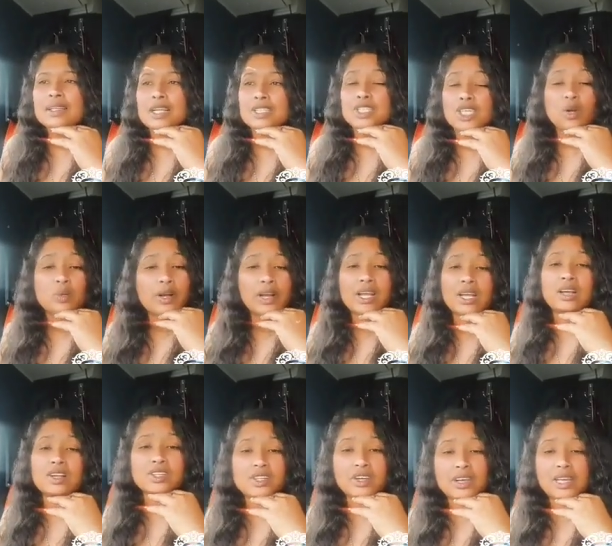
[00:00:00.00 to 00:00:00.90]
you know, to
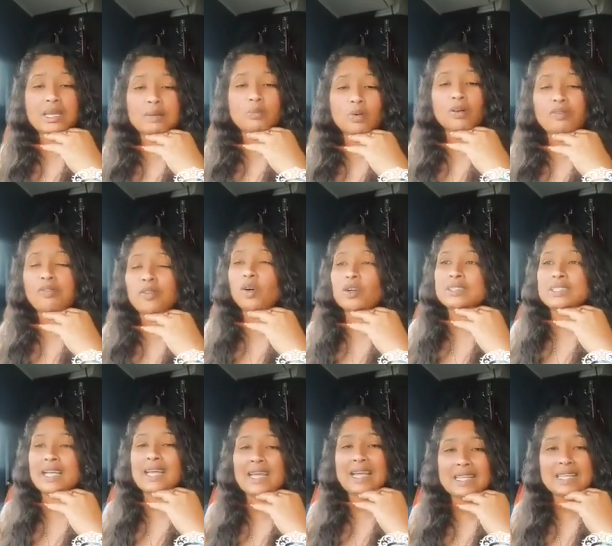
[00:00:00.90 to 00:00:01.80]
jump a couple
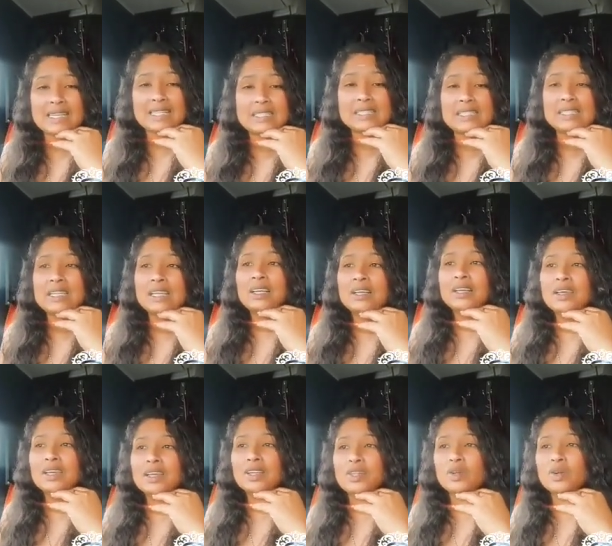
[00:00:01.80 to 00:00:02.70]
points. Let me see what
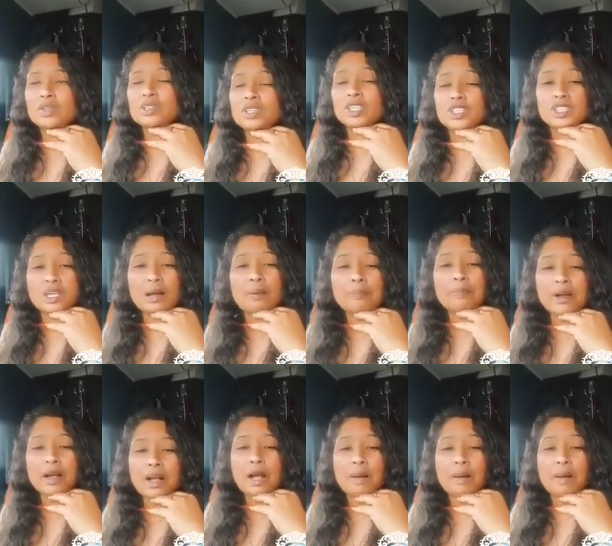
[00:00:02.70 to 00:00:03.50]
else you guys are asking.